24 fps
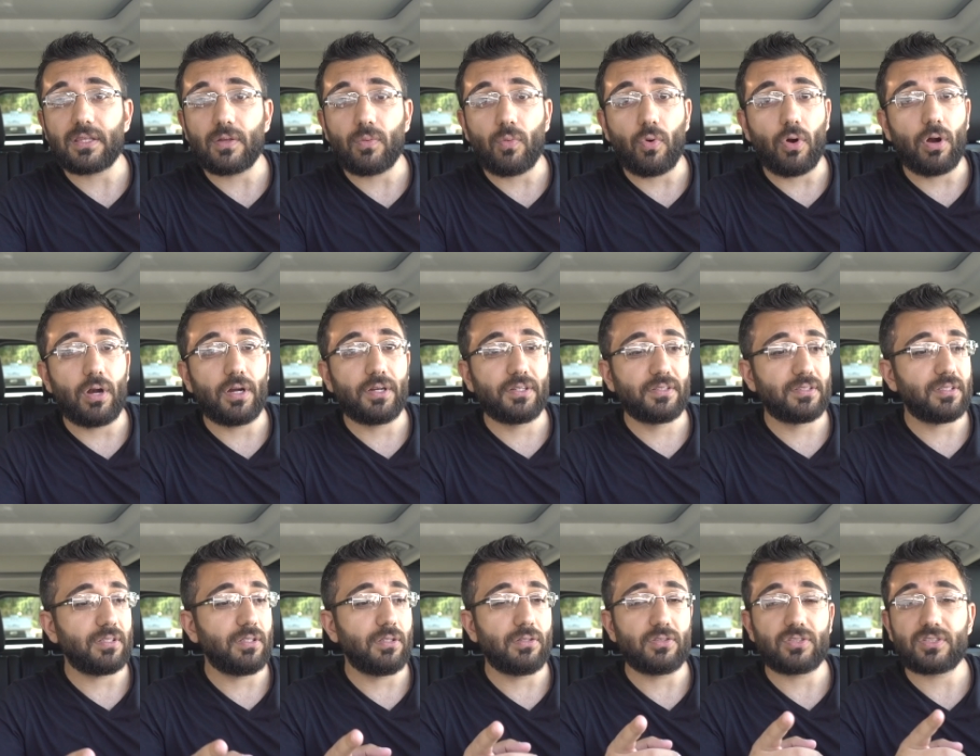the
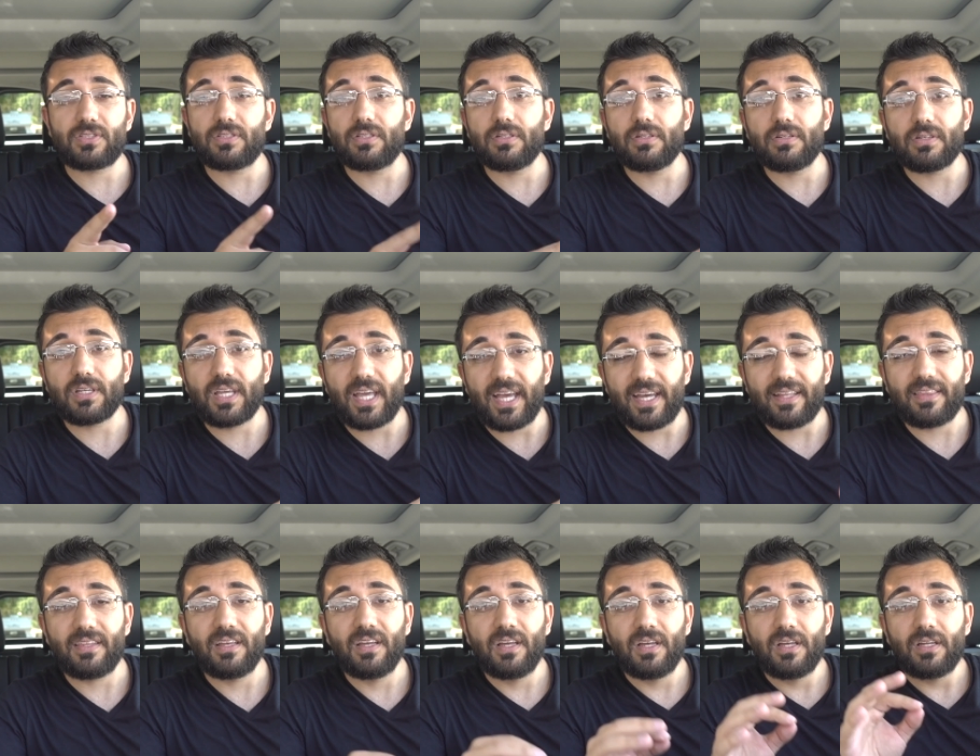warranty, you still
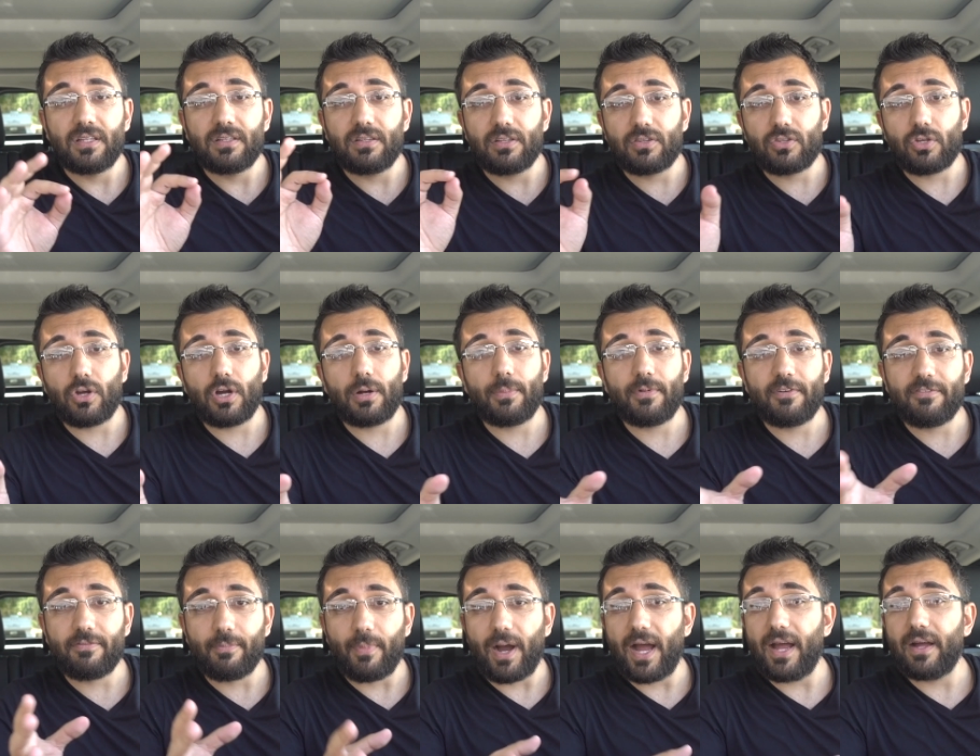get the term
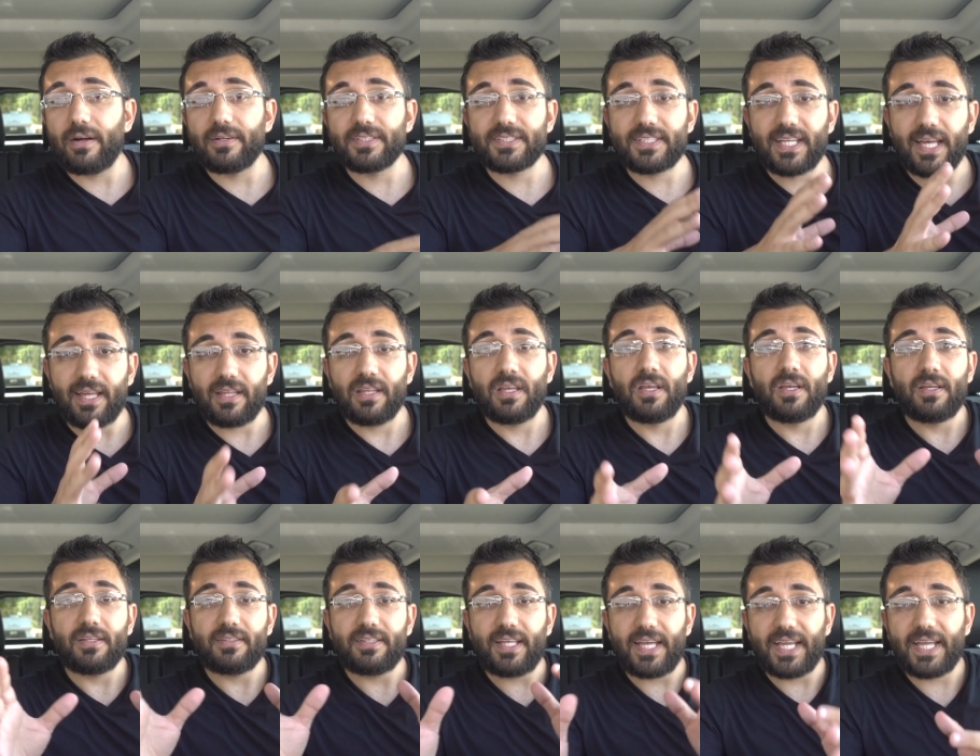of miles that
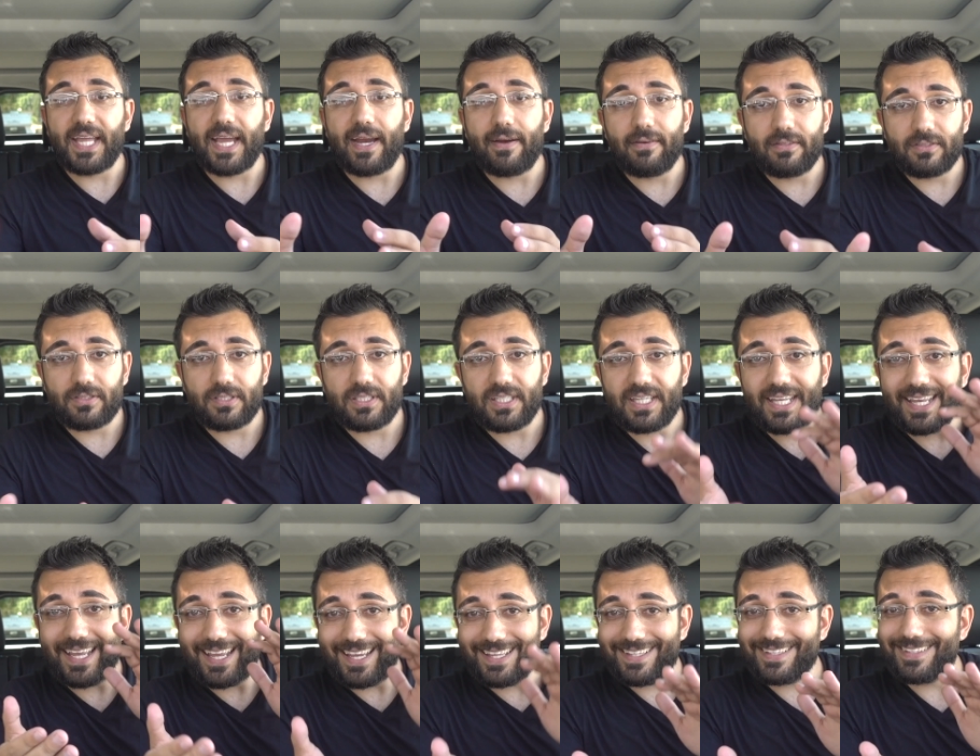they
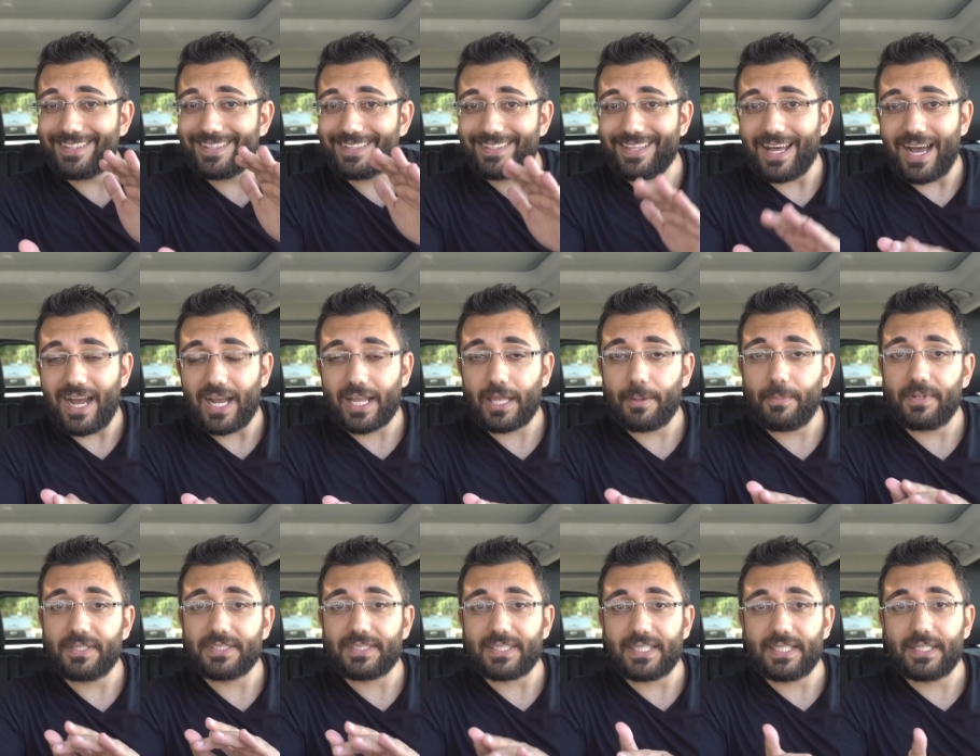guarantee in the
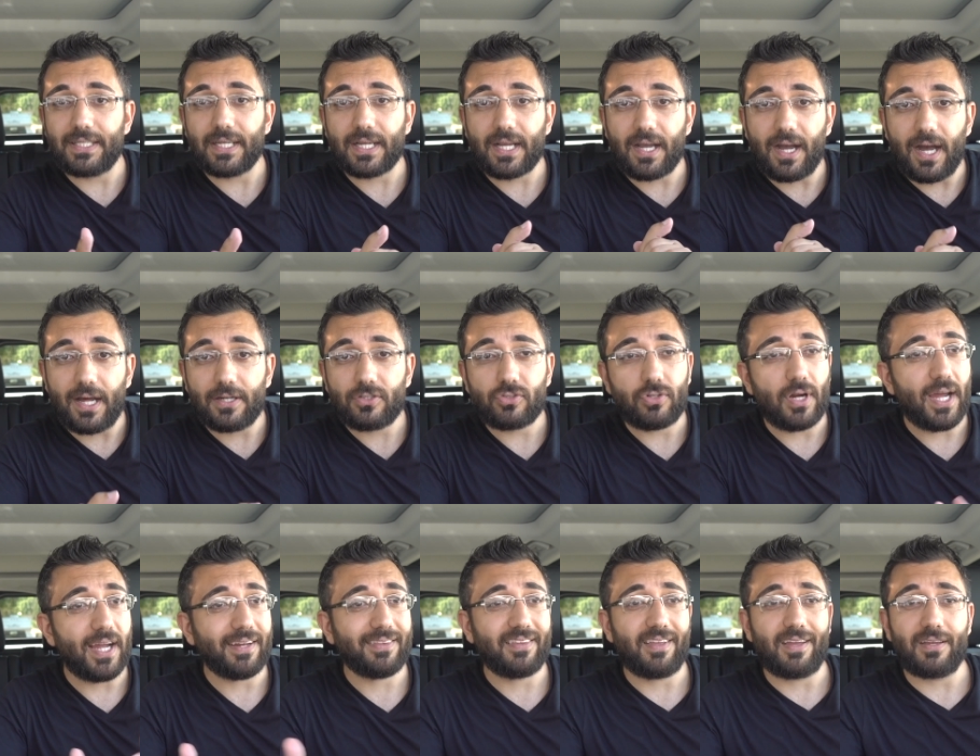documents, in the
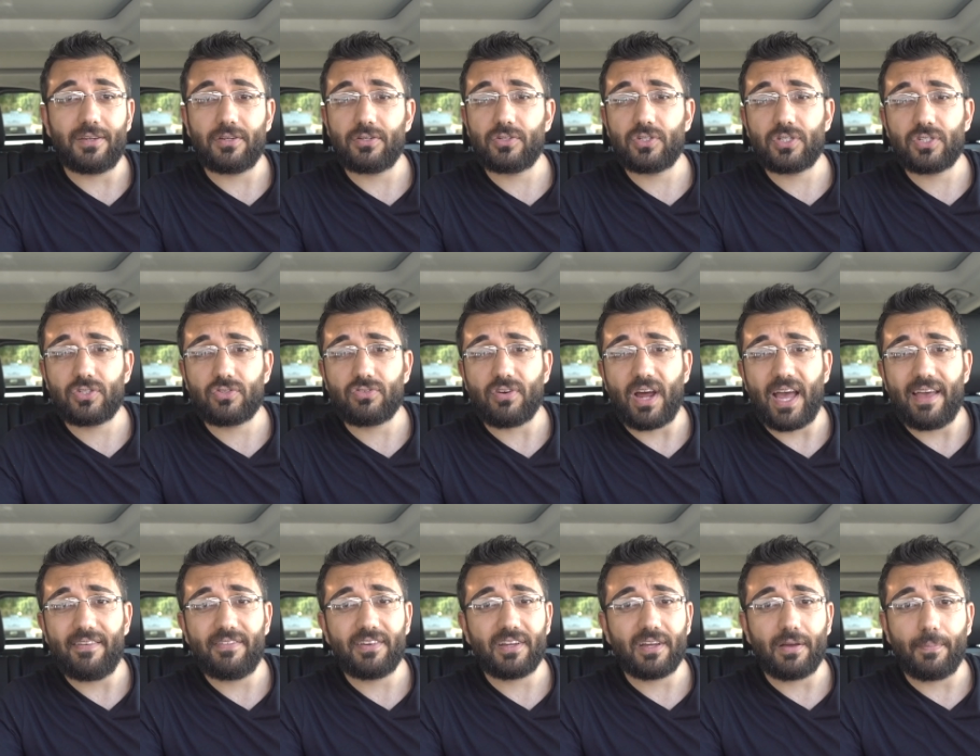contract, and you're just
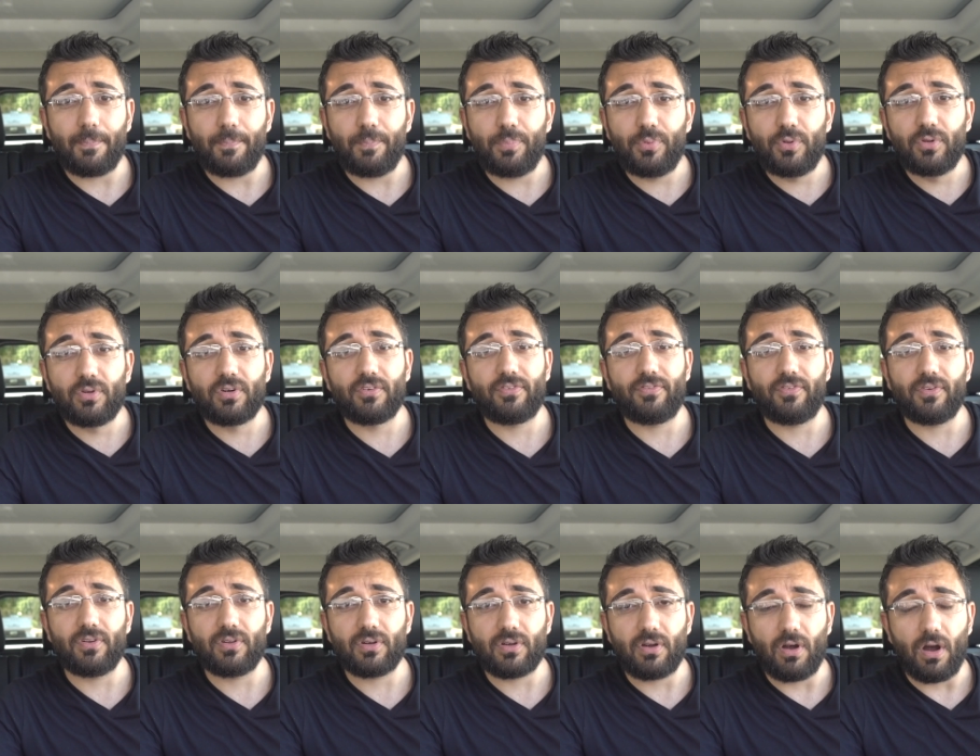driving a
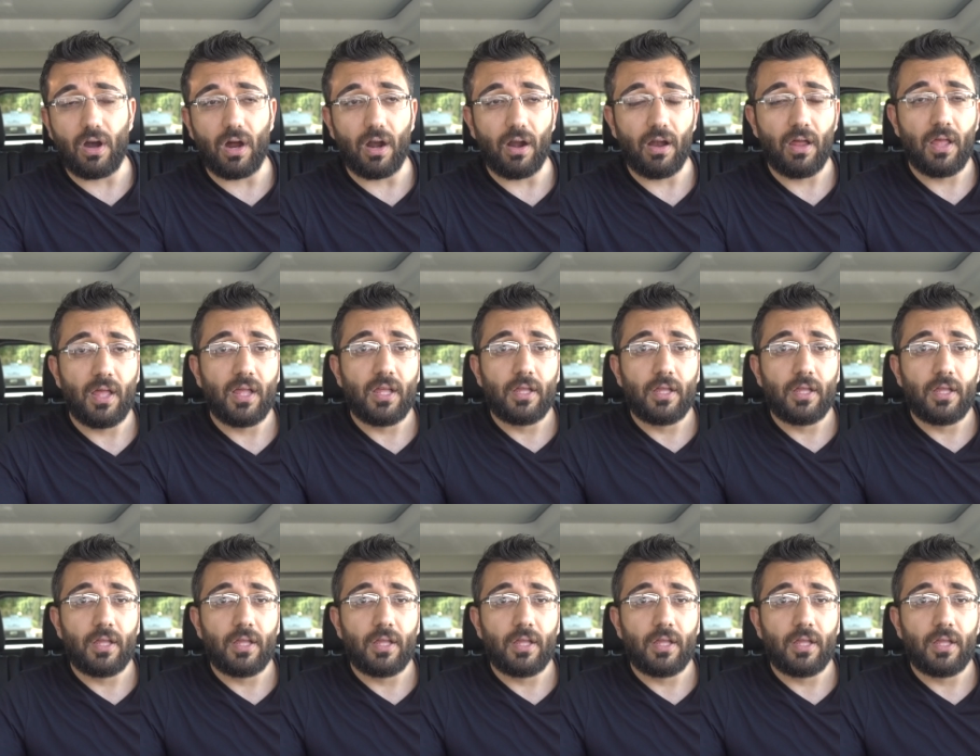beautiful car.